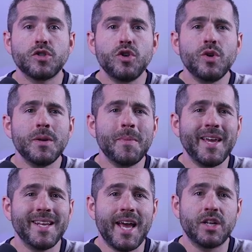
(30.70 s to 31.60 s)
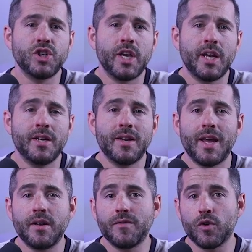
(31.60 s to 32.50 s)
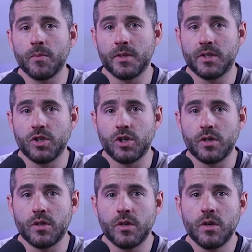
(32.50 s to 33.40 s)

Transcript: so you can make an educated and informed decision.